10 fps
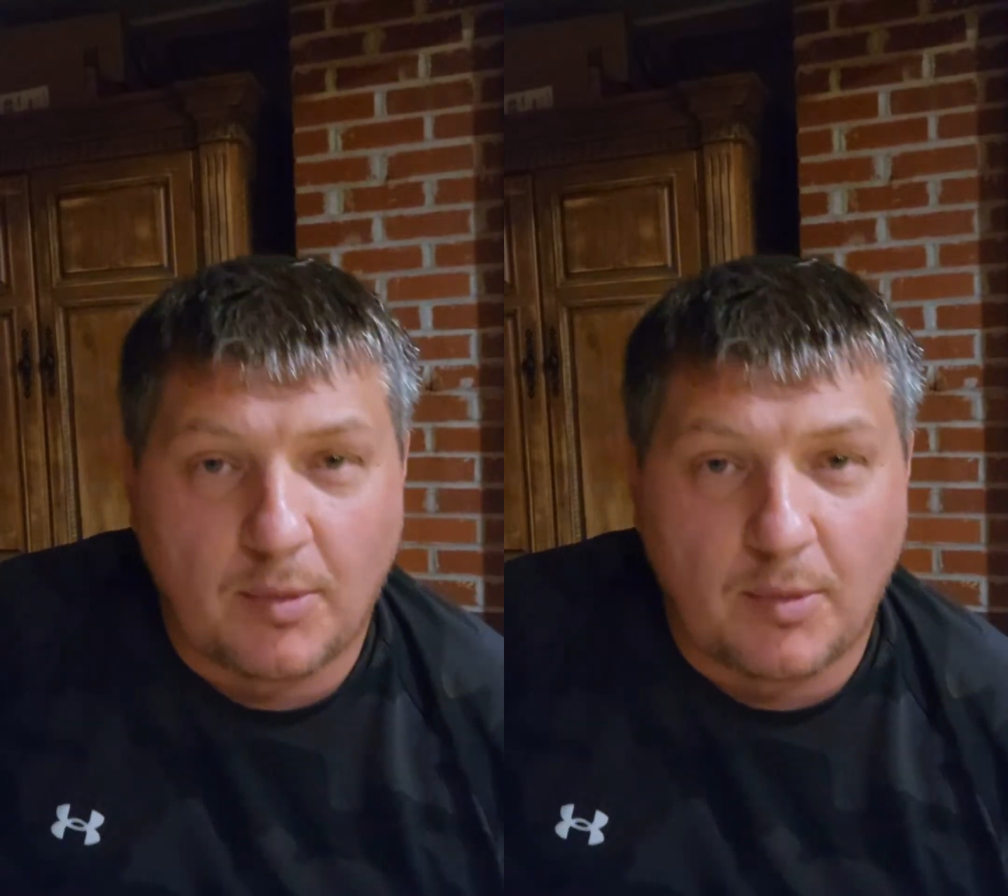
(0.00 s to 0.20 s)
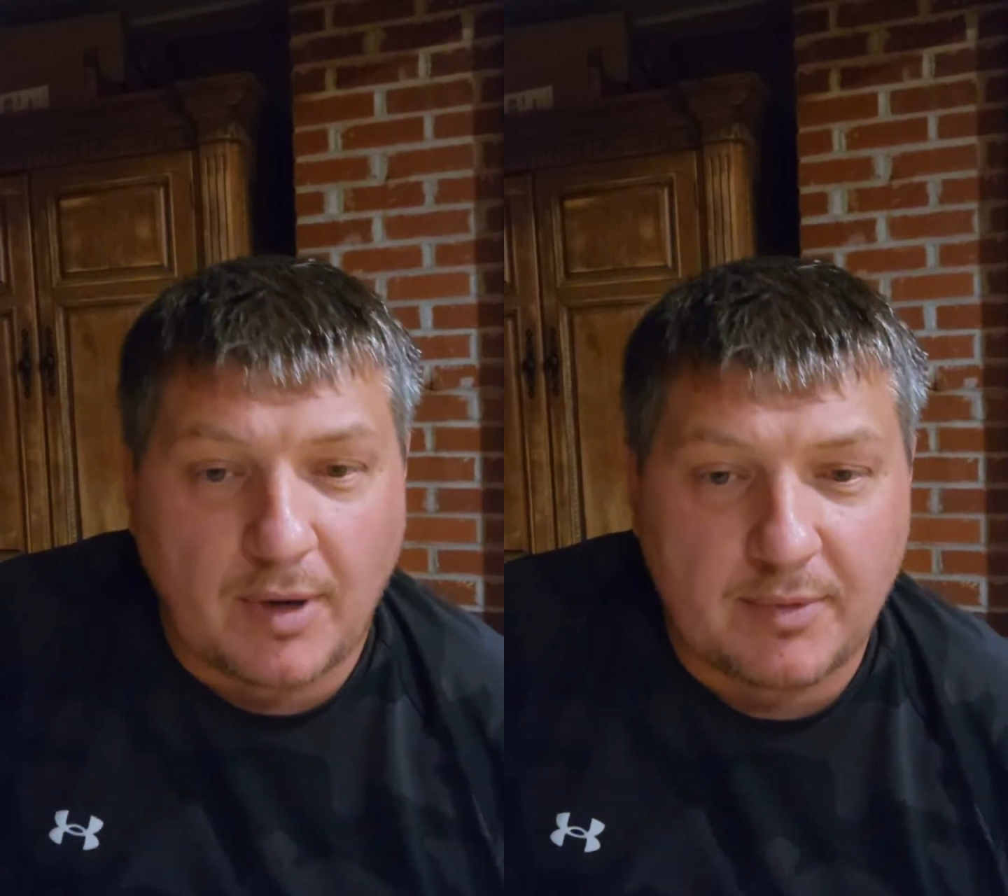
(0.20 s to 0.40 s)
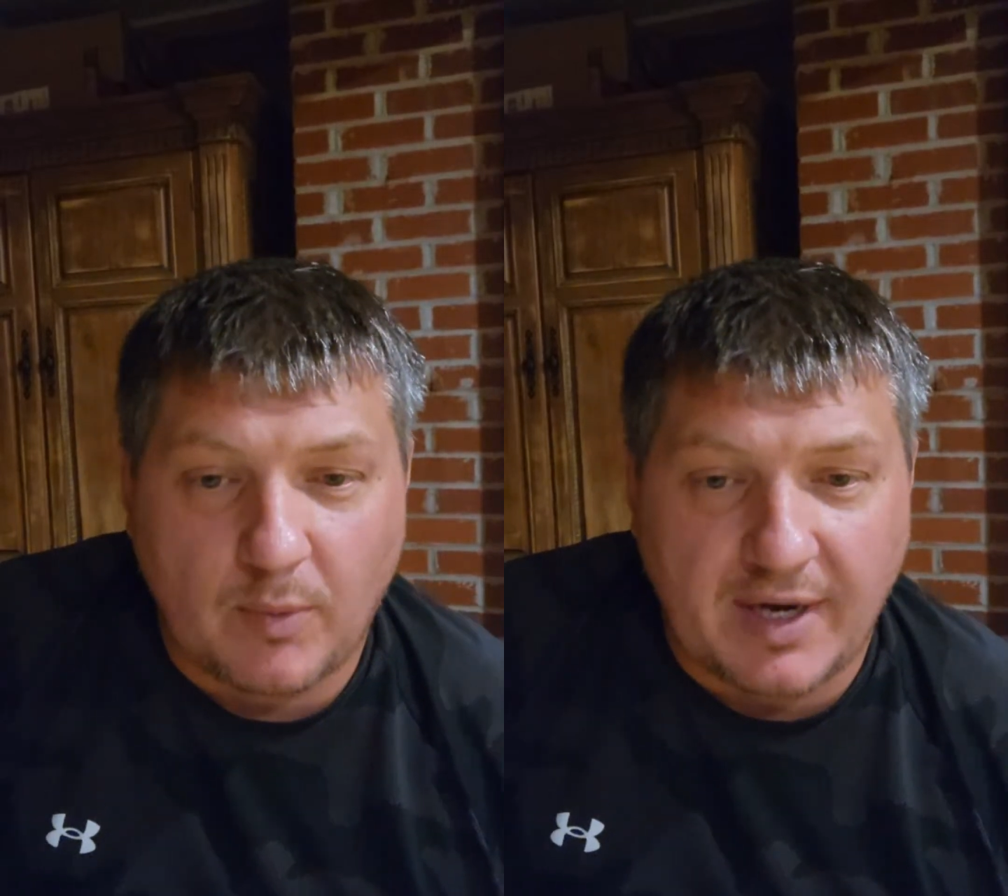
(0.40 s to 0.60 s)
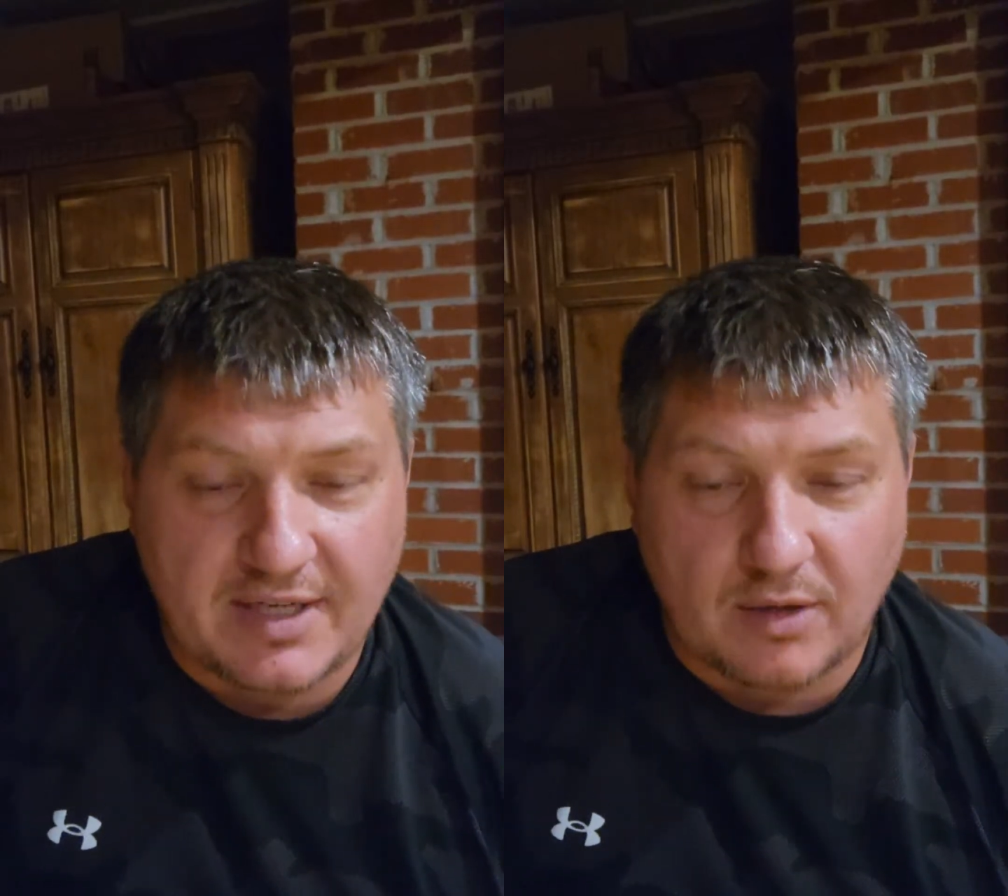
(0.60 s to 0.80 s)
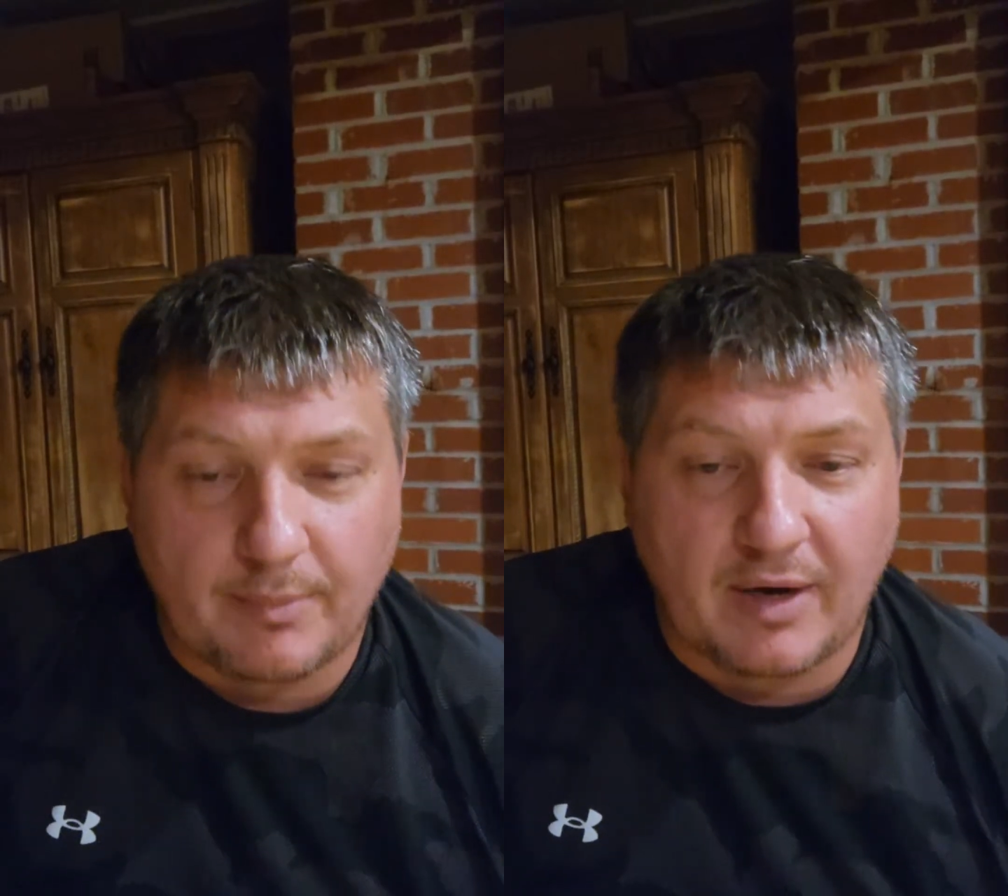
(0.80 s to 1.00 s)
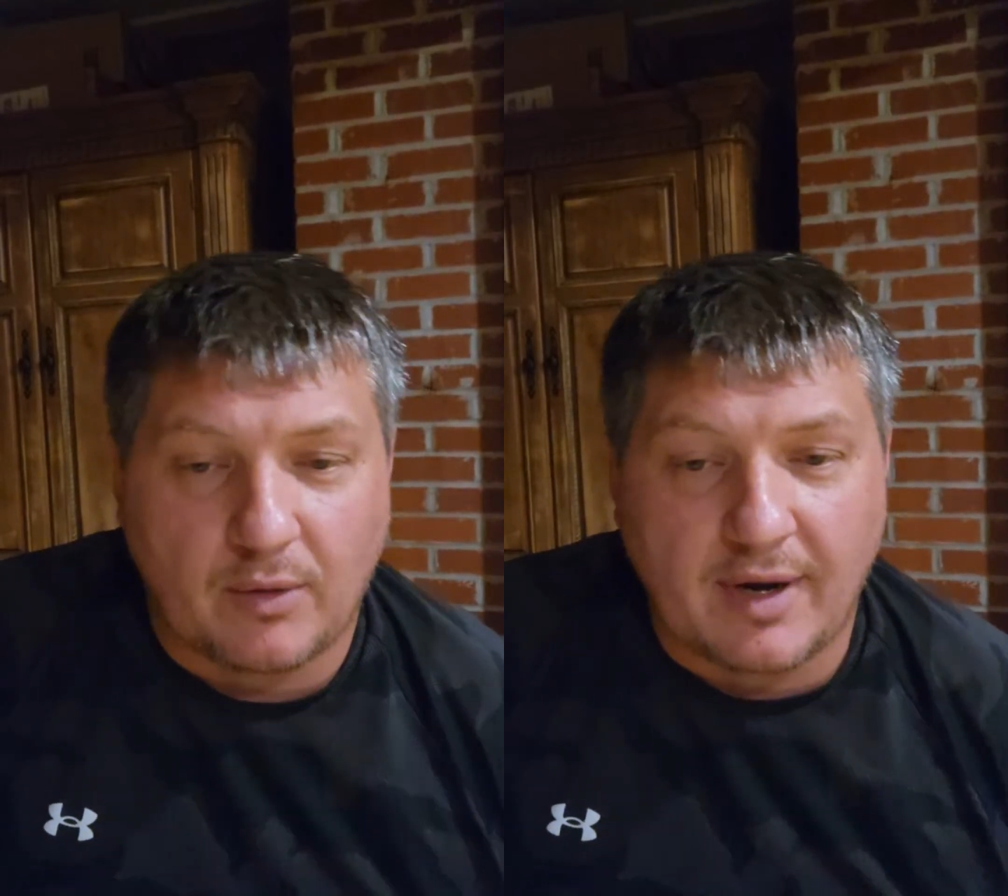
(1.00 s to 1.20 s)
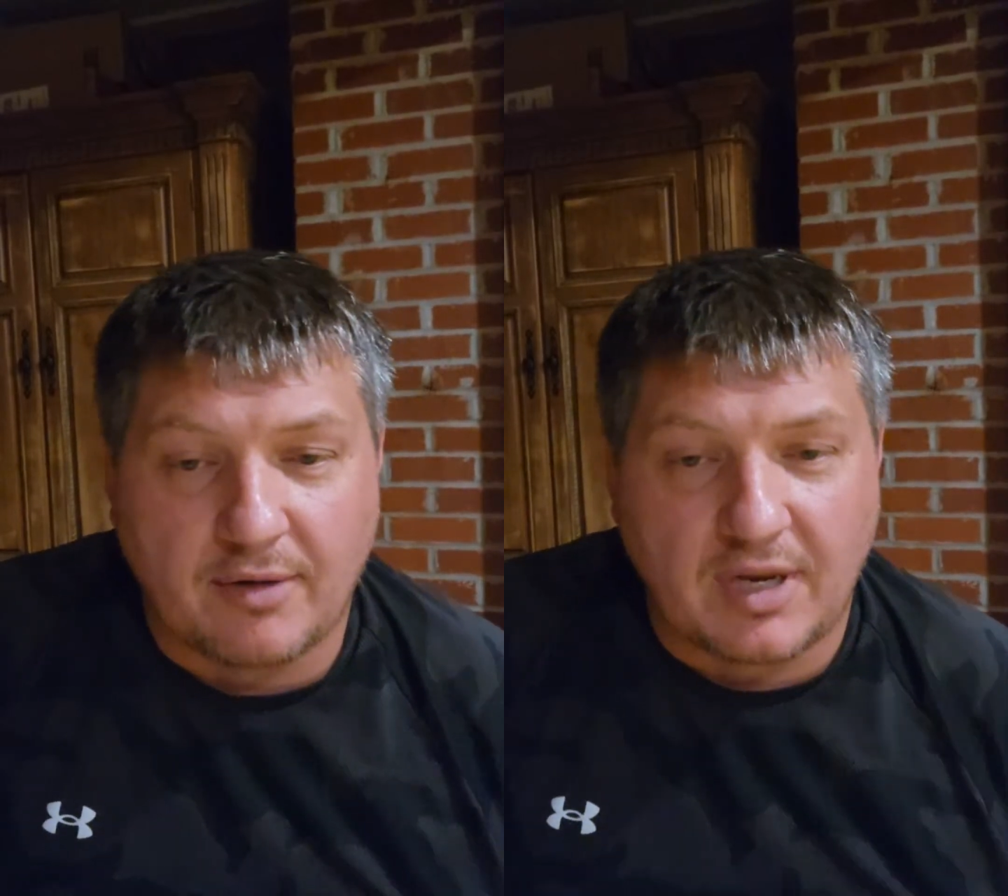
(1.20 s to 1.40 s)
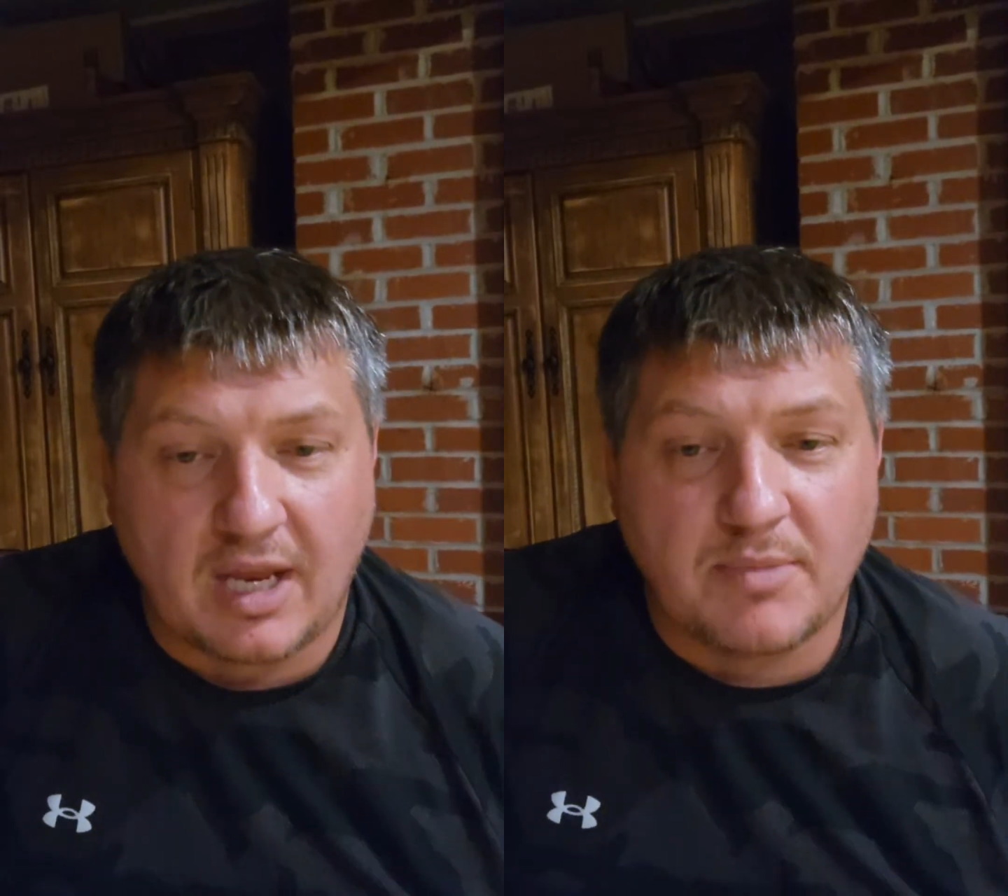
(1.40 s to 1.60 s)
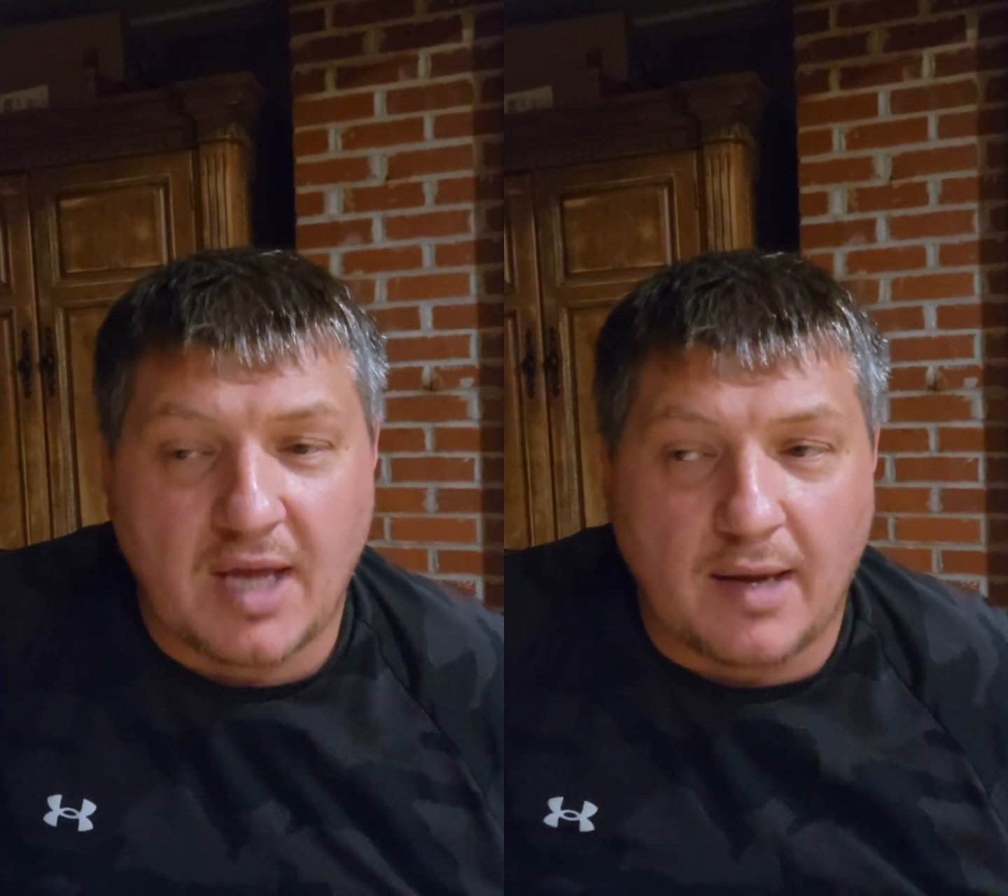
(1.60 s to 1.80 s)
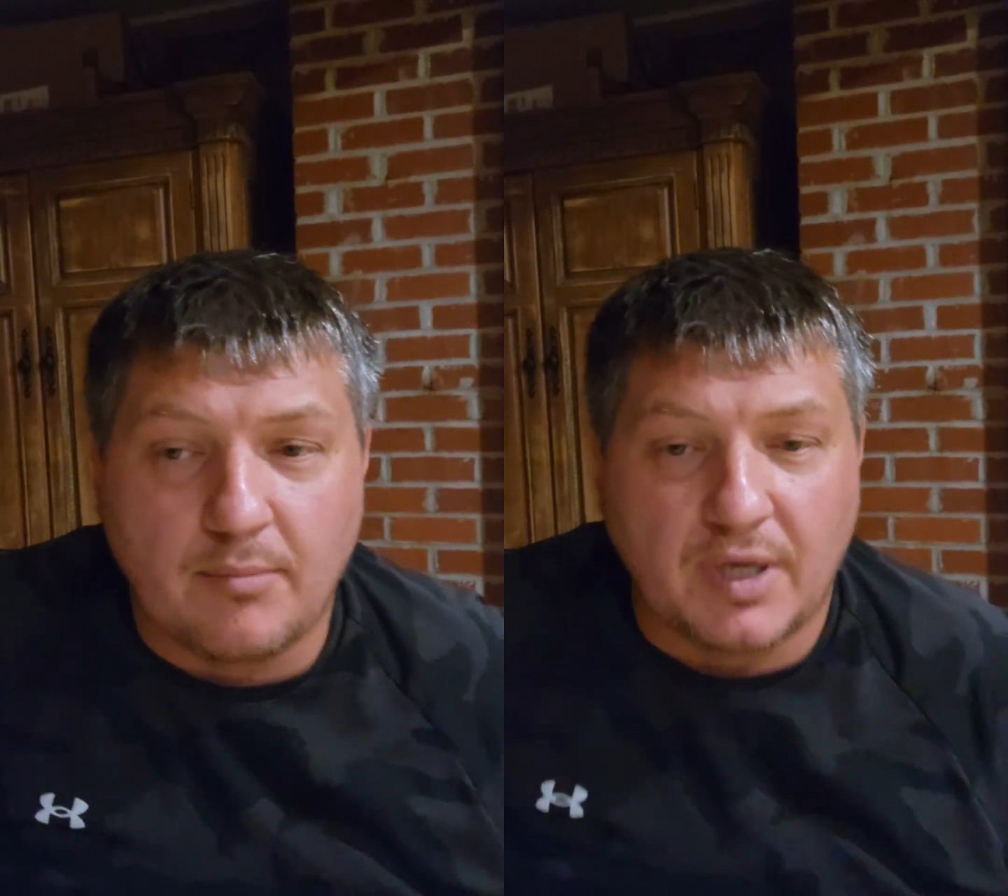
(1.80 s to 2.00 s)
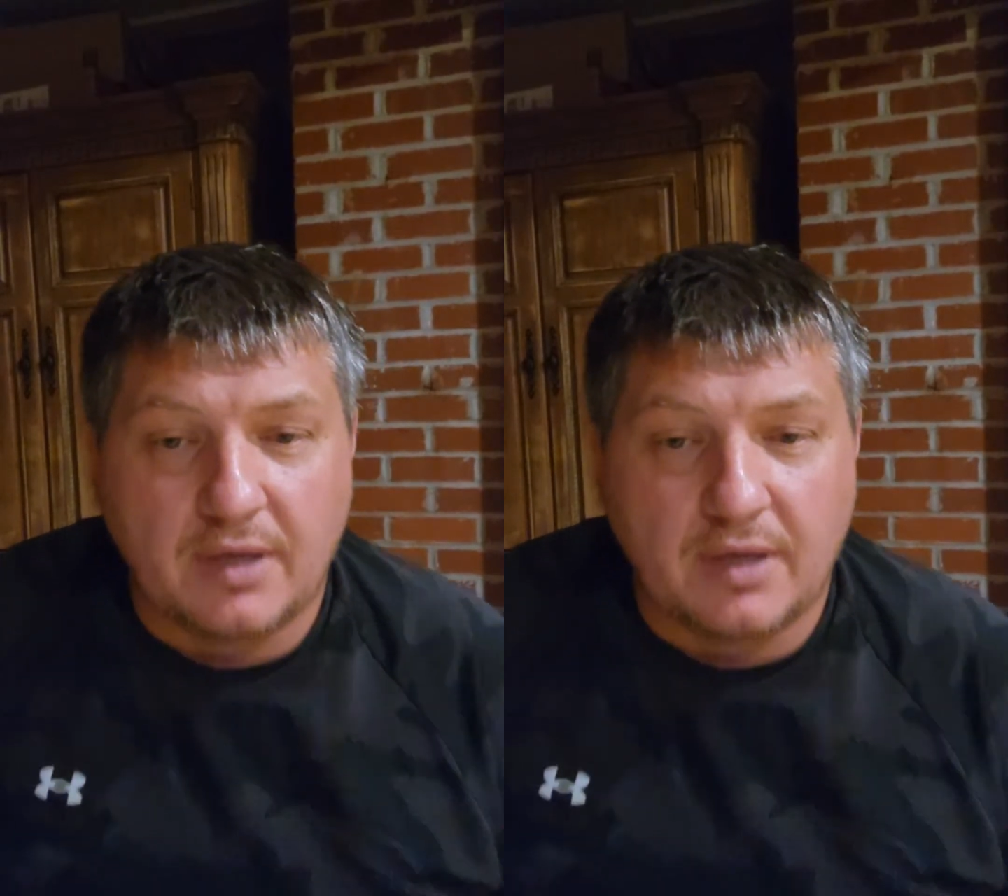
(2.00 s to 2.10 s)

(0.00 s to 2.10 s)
I'll probably wait till about around game time, but